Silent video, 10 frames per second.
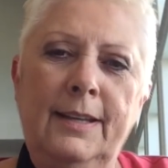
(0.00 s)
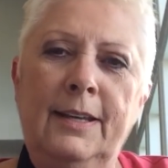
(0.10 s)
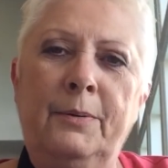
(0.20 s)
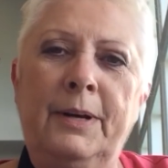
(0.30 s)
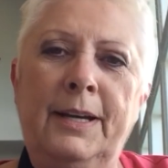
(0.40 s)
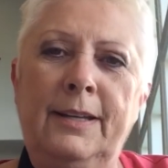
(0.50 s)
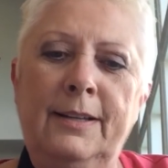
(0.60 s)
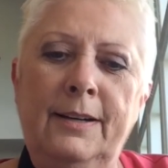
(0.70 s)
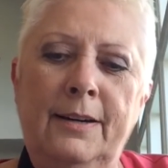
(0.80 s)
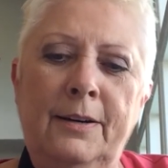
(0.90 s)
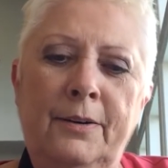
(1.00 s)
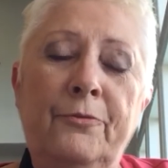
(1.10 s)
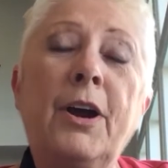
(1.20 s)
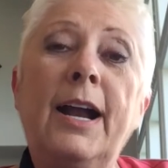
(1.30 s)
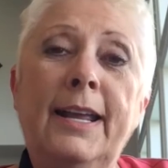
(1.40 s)
anyway, uh,
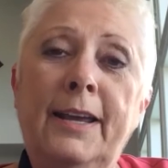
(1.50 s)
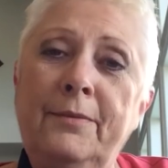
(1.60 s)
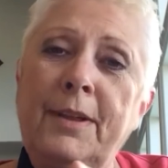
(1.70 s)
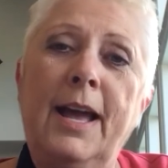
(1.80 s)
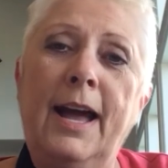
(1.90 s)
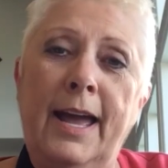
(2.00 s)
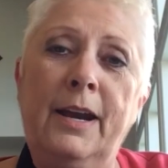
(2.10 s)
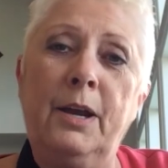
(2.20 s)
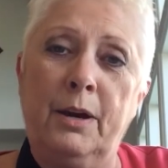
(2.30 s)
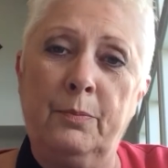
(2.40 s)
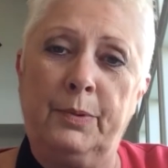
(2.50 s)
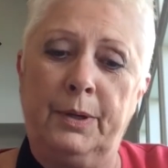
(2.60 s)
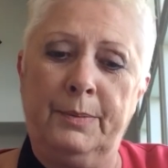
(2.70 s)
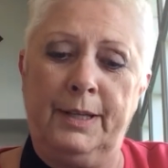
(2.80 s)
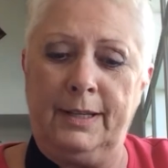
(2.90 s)
Friday I had a hair
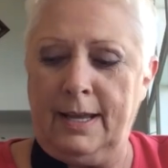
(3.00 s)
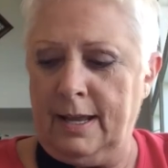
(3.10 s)
appointment,